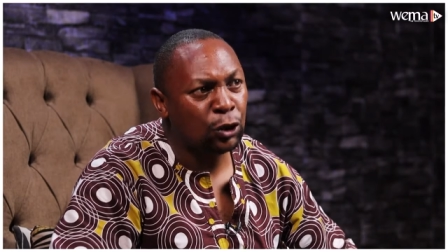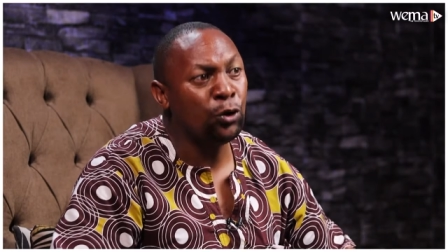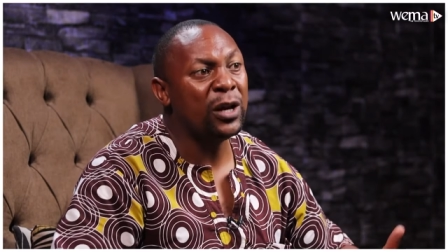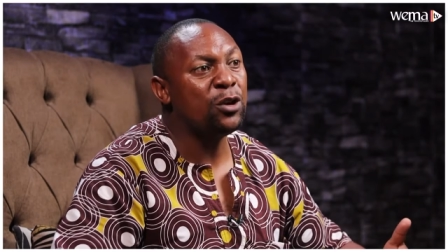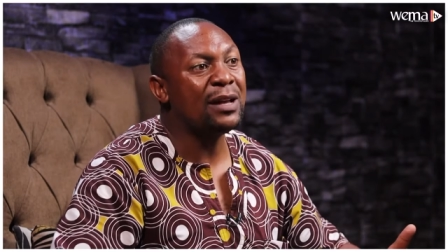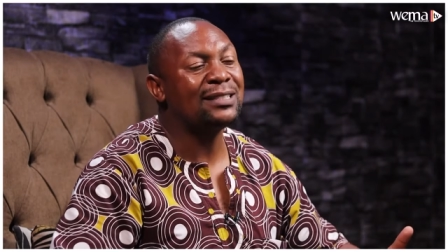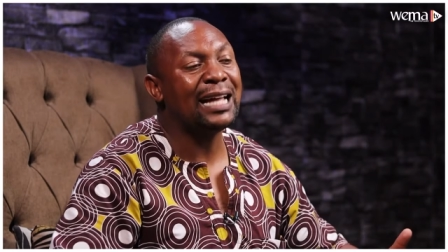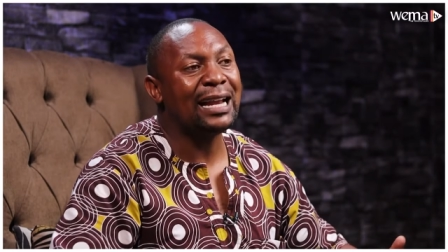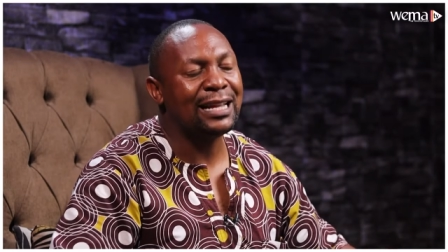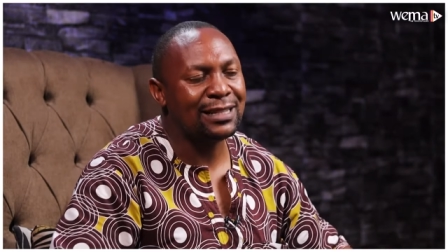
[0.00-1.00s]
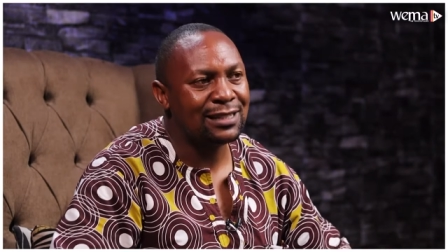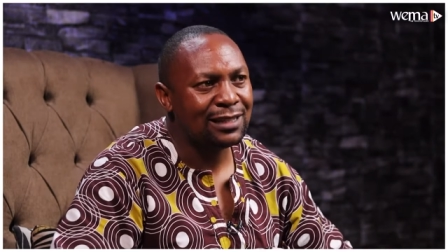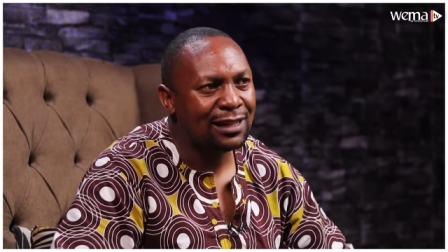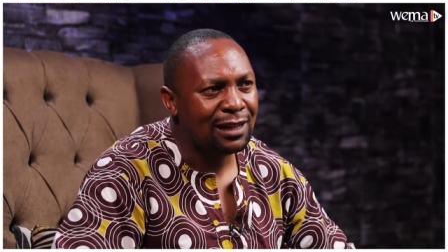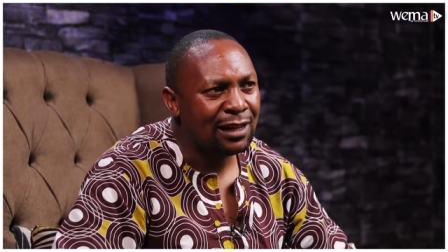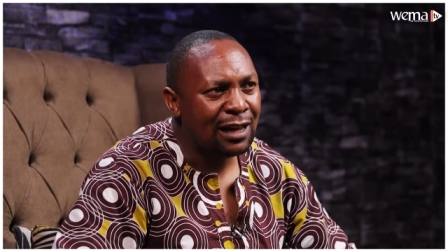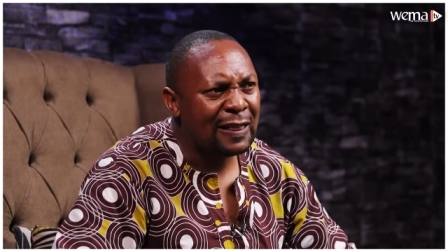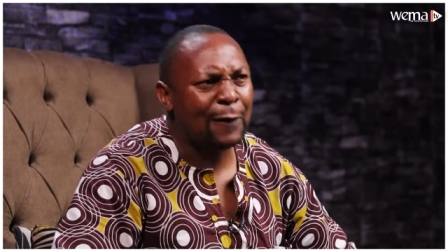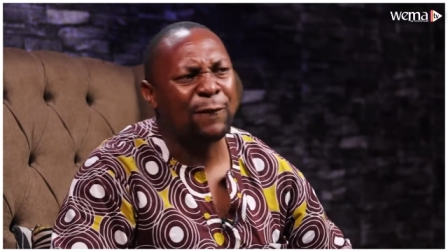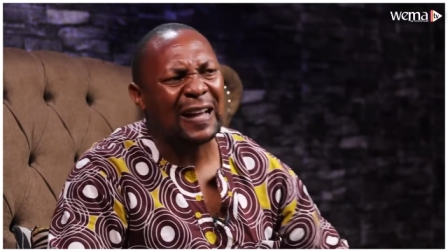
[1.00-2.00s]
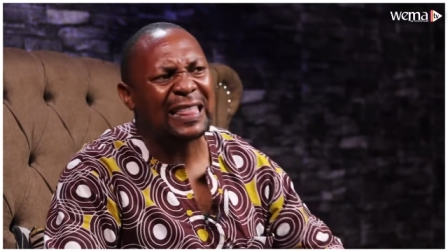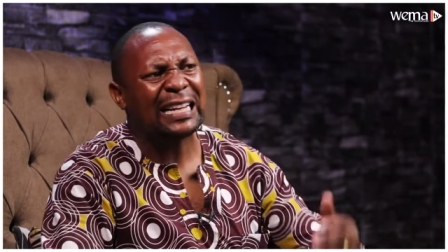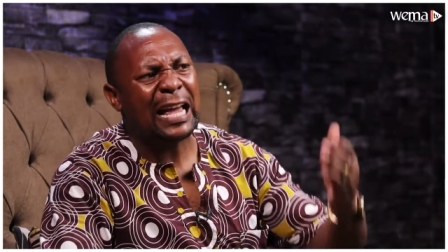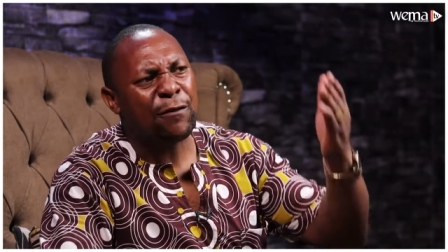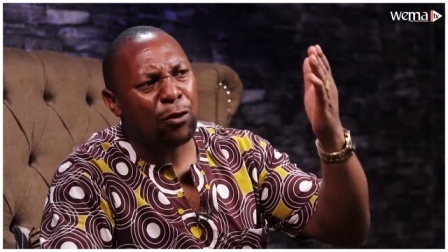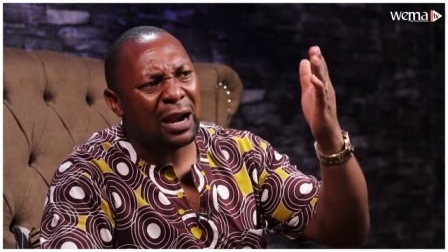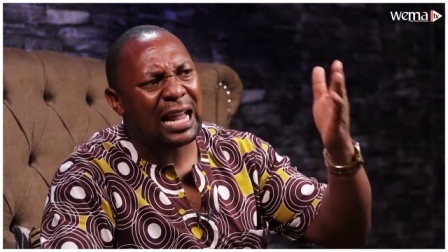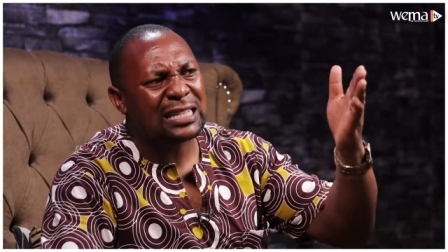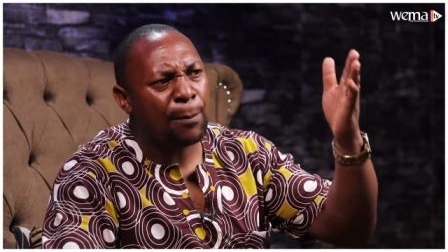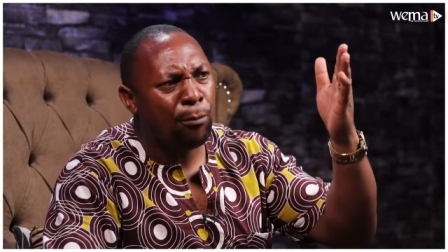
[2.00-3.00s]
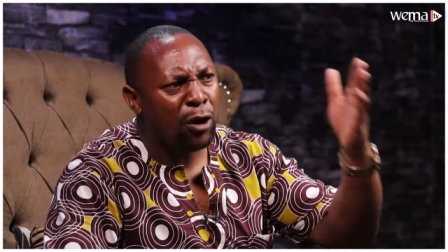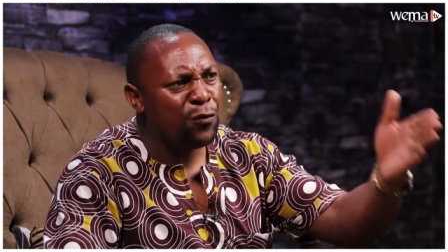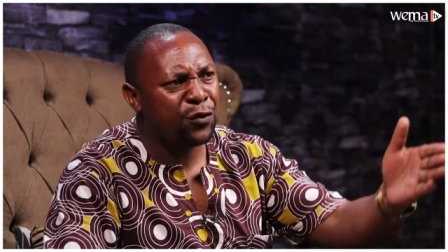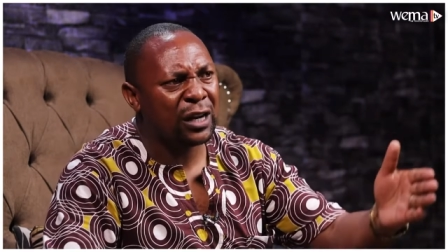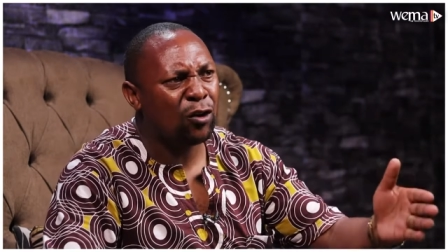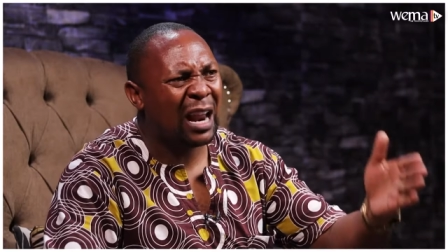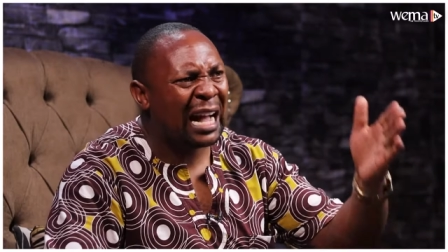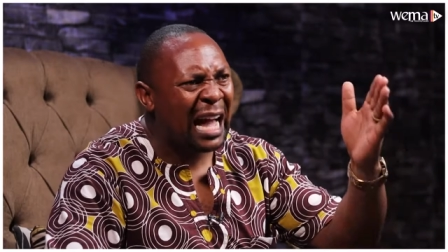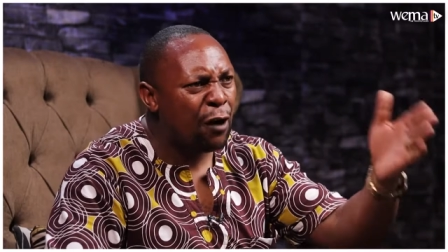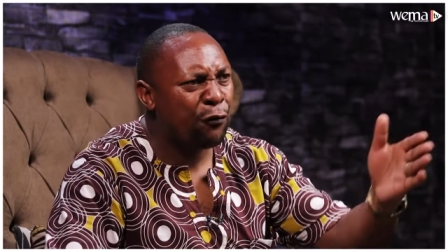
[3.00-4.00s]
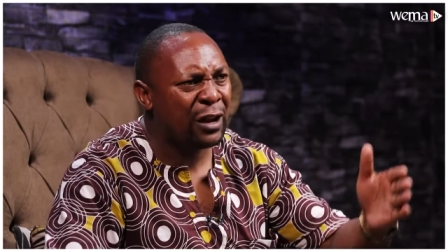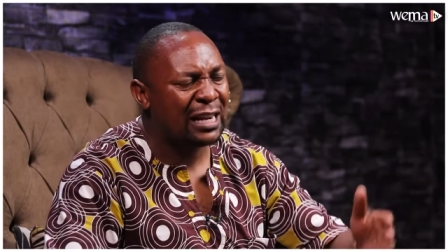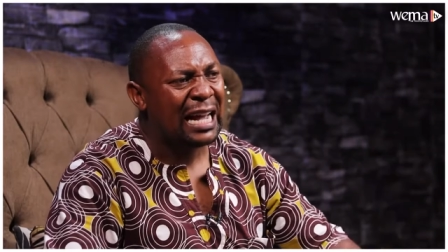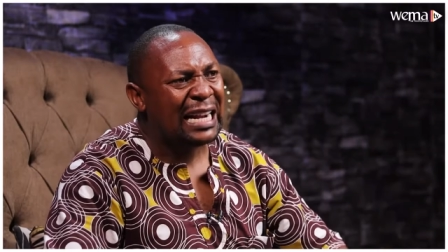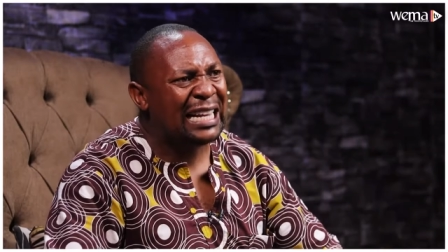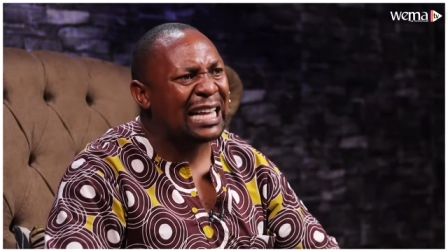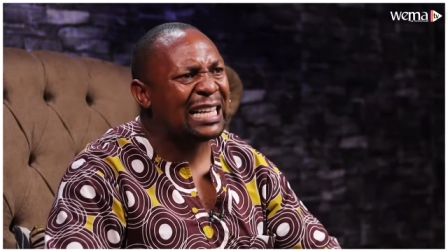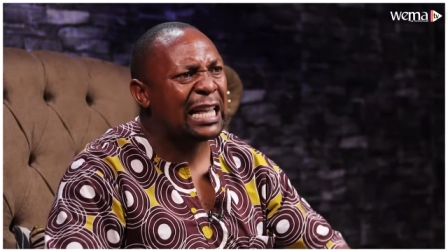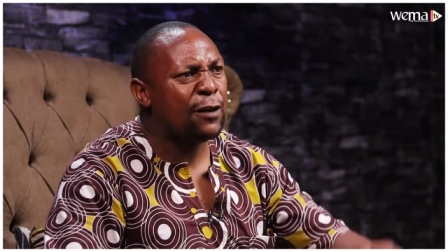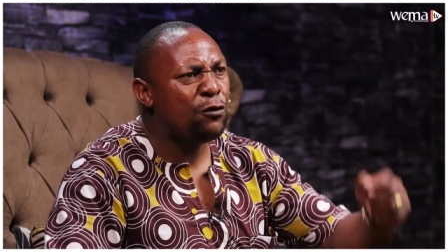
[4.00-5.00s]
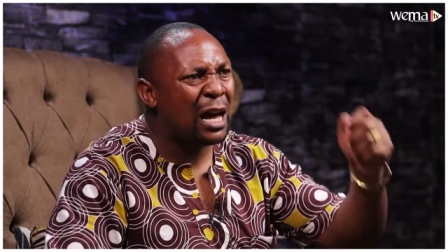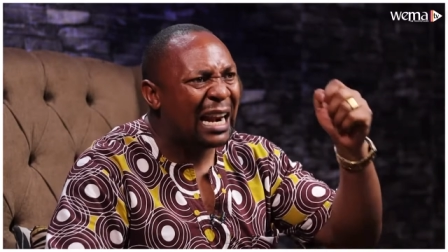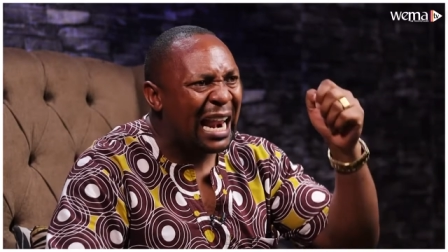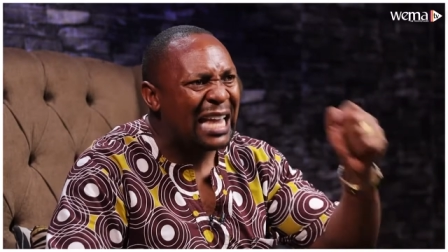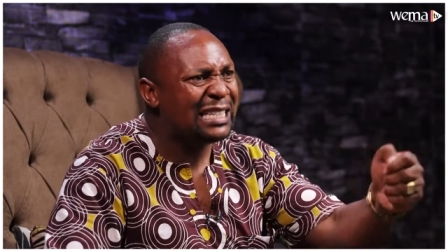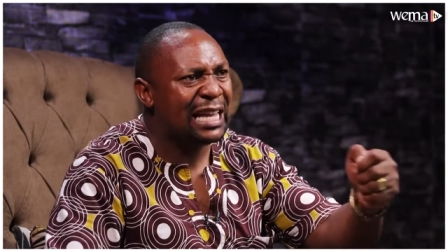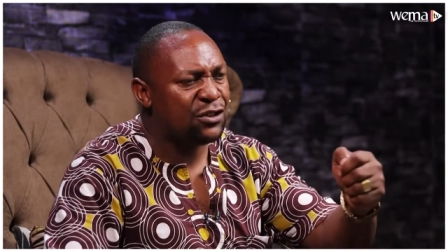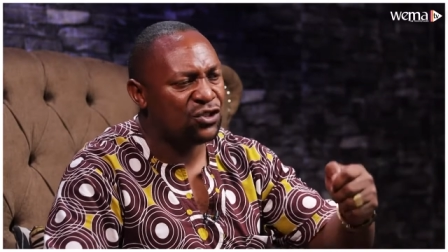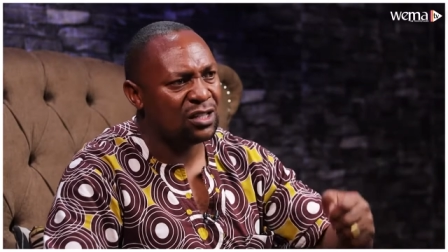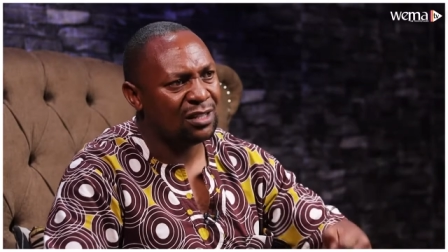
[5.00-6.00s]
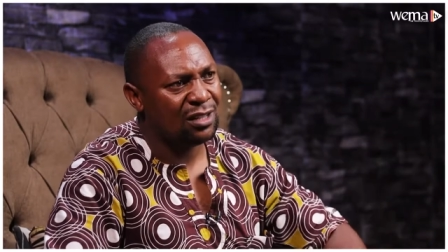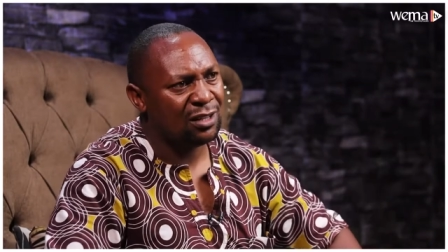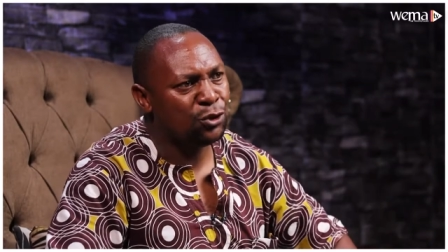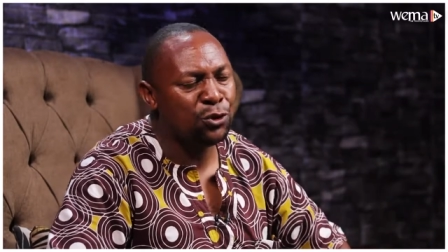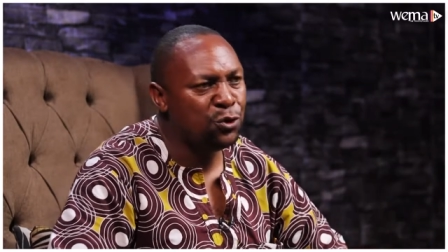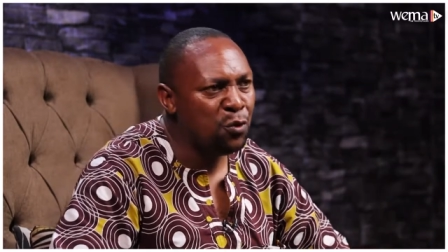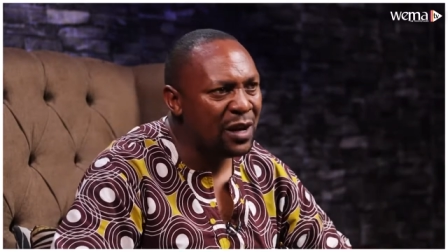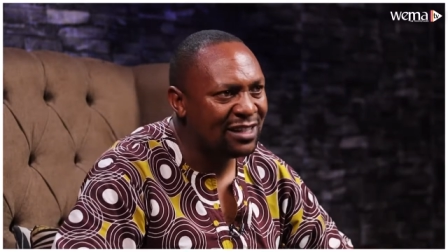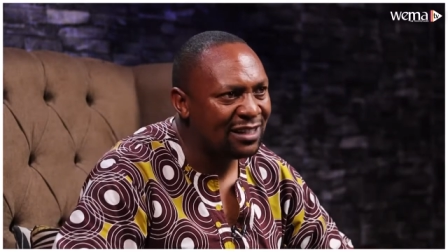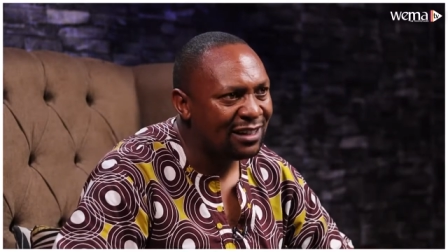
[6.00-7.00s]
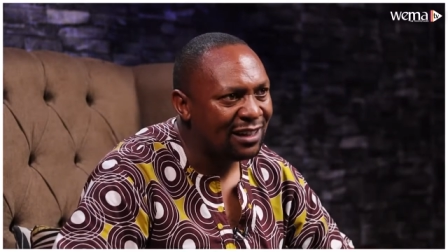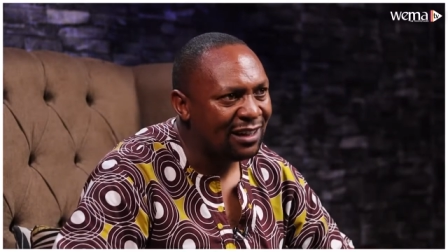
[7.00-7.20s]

Doing your studies. The fact that everyone has a boyfriend or a girlfriend doesn't give you a license to do it.